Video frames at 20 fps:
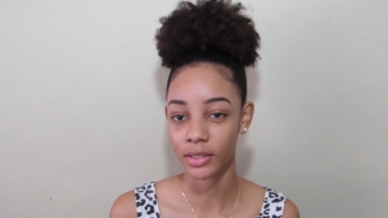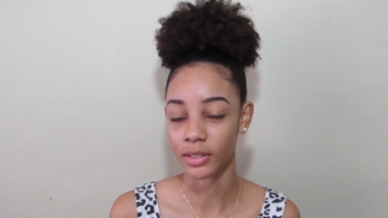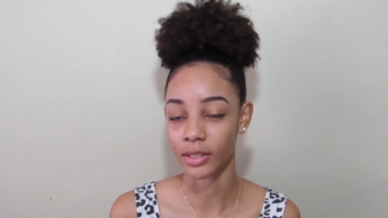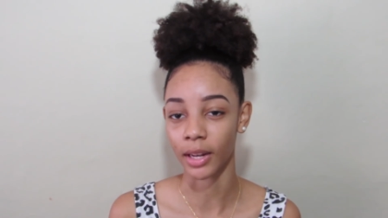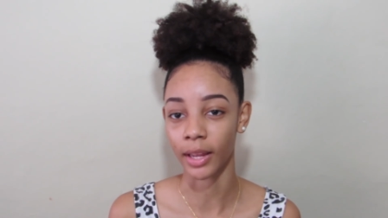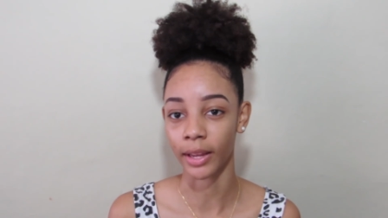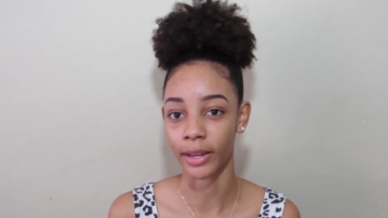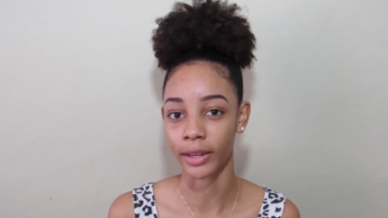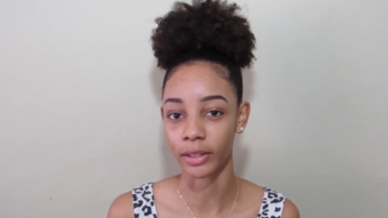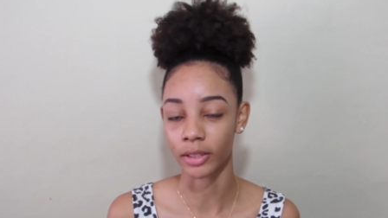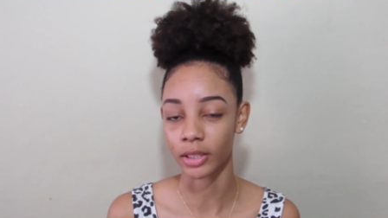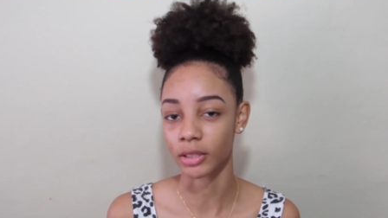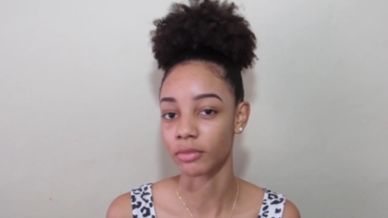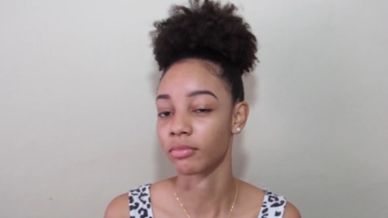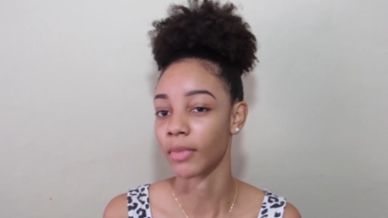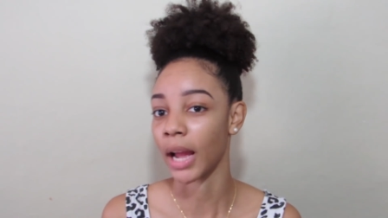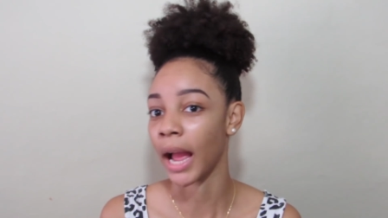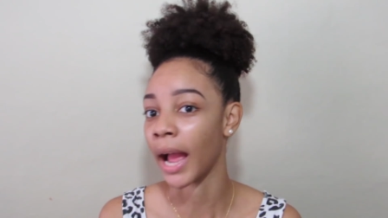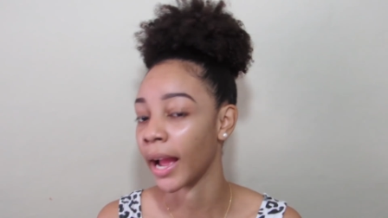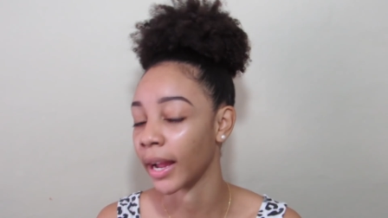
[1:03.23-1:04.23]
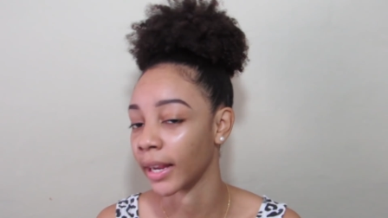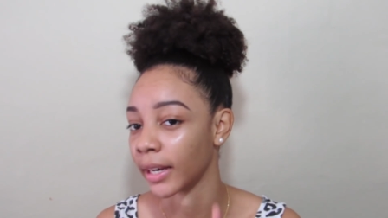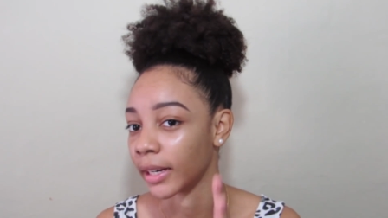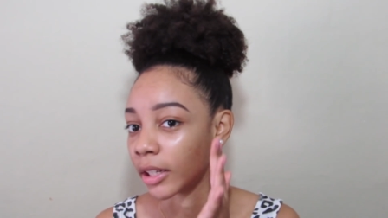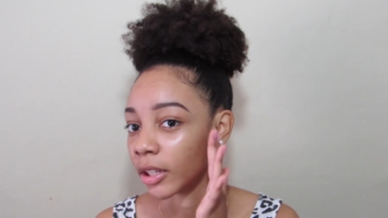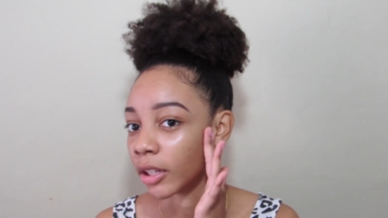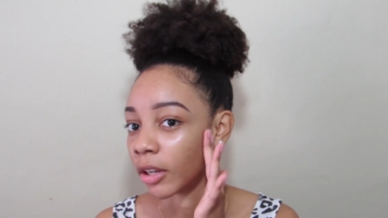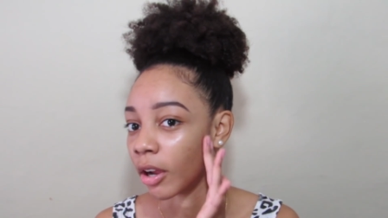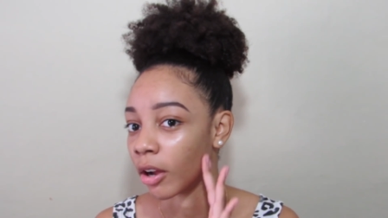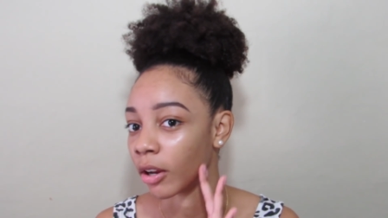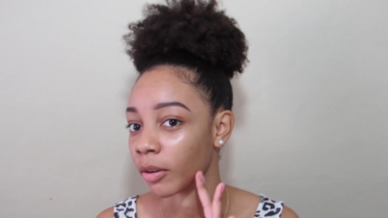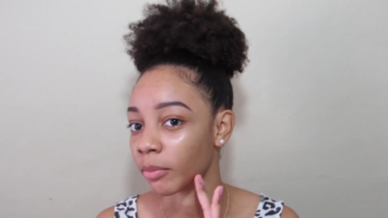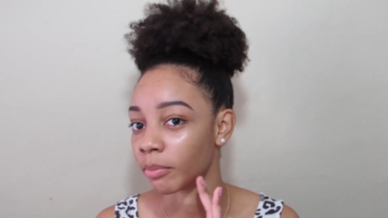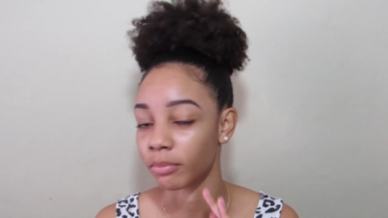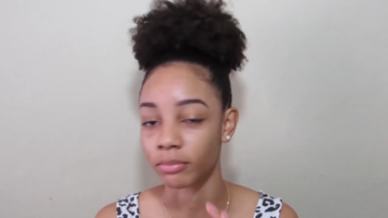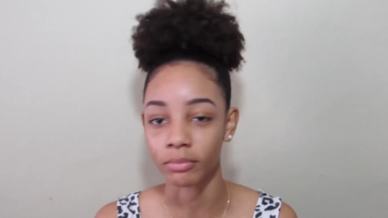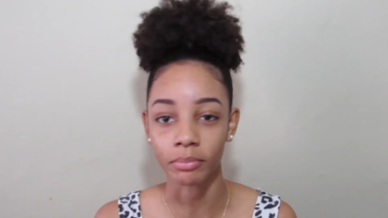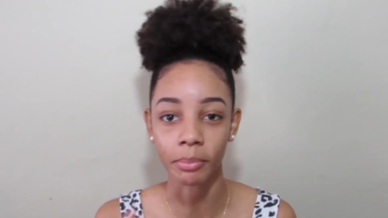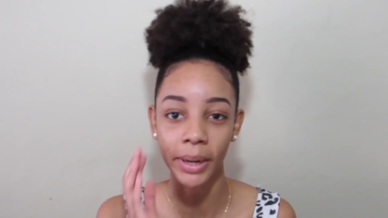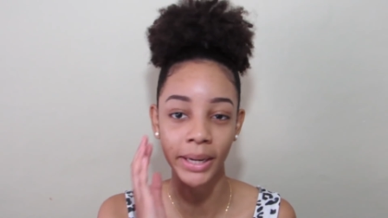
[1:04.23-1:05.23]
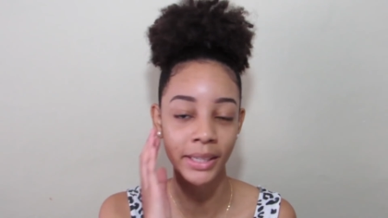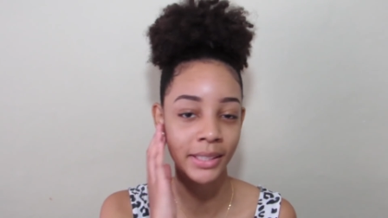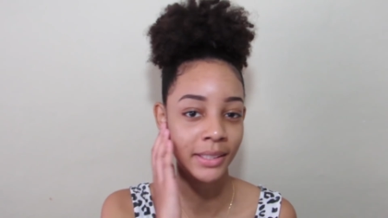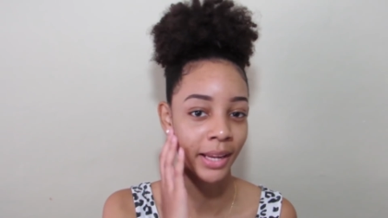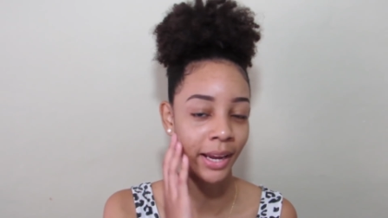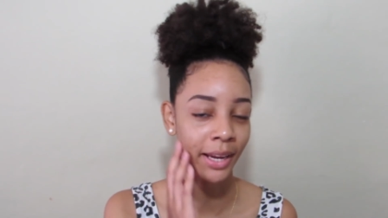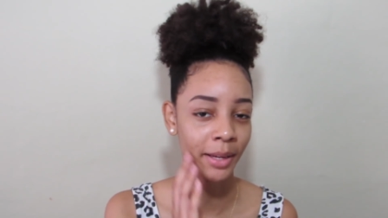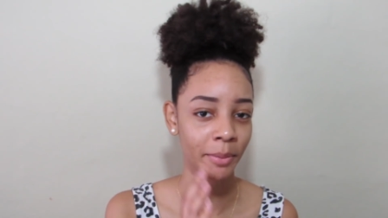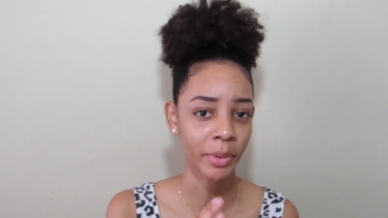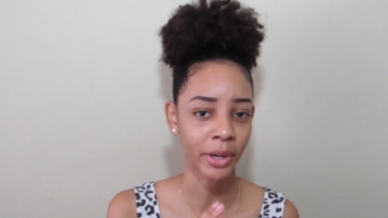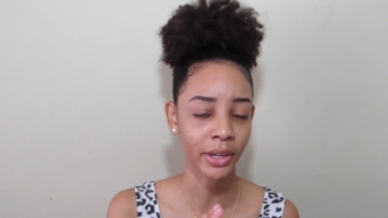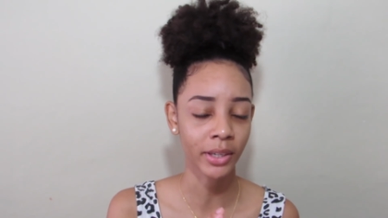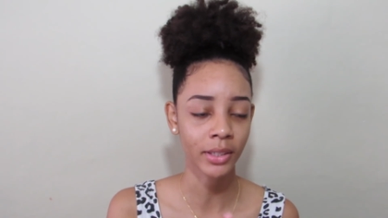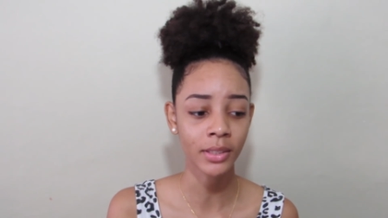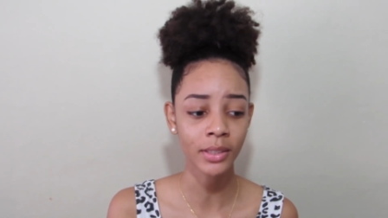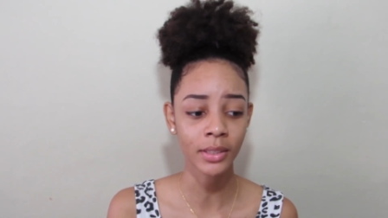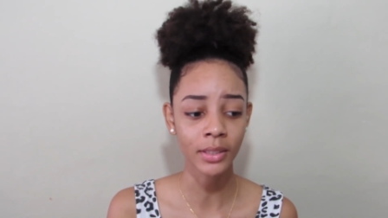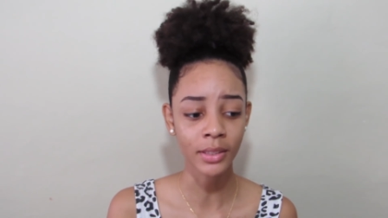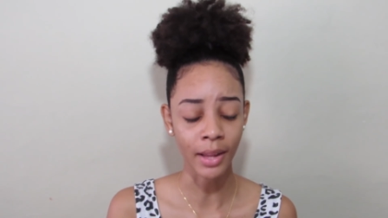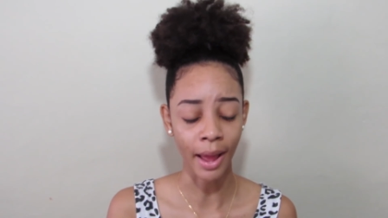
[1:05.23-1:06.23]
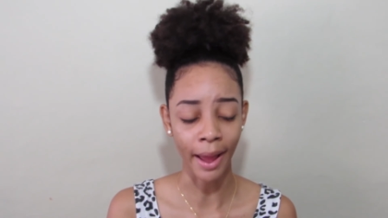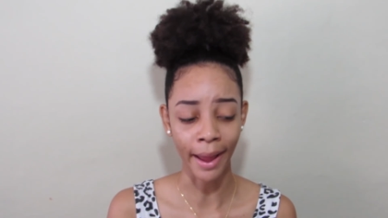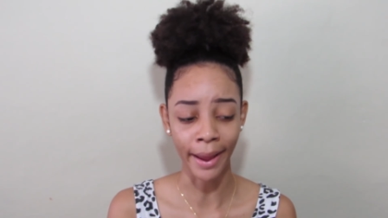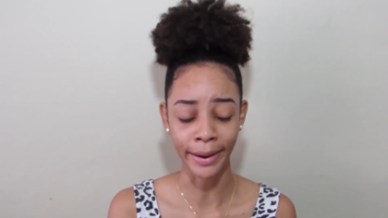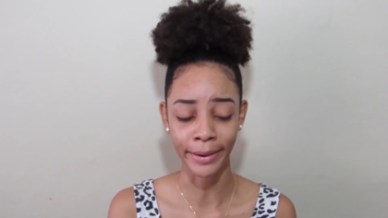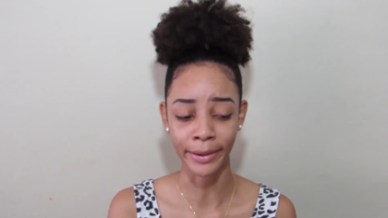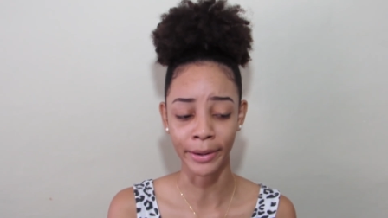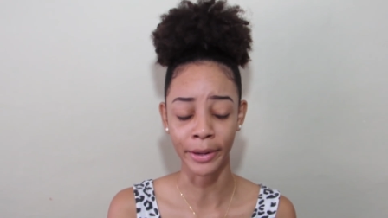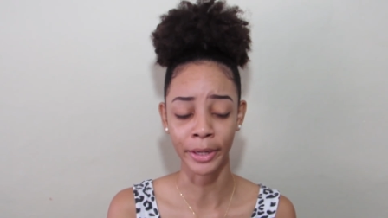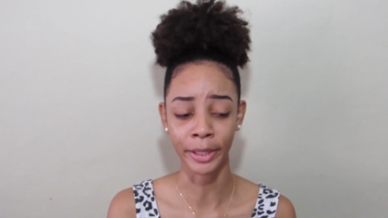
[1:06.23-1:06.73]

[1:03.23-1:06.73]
like acne on my sideburns, and